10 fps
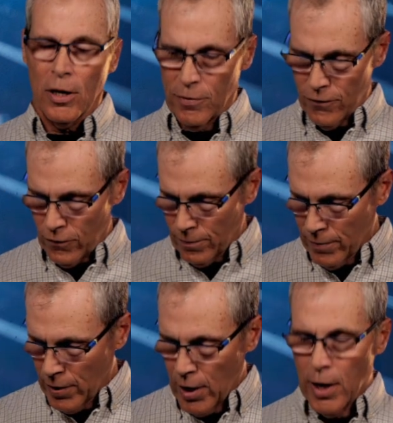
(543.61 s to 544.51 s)
coming
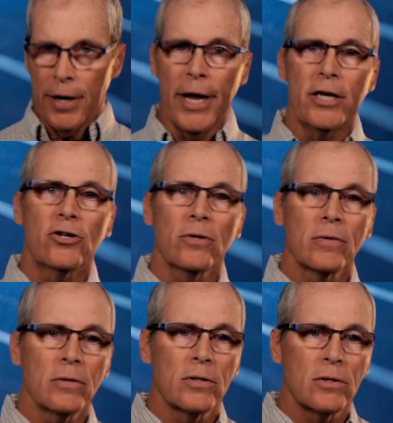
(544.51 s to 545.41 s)
from nature.
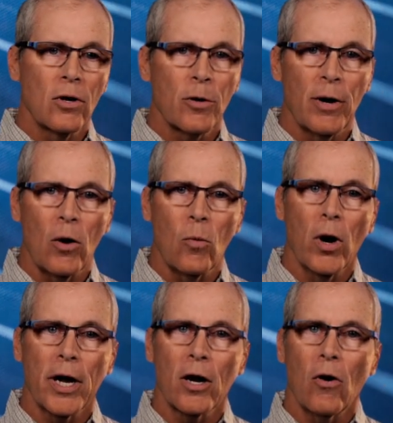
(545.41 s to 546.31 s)
Let's talk about
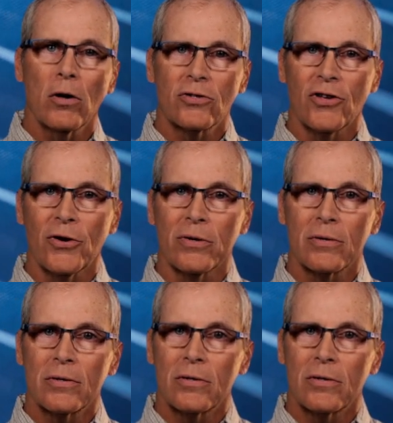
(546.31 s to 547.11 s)
what can cause those.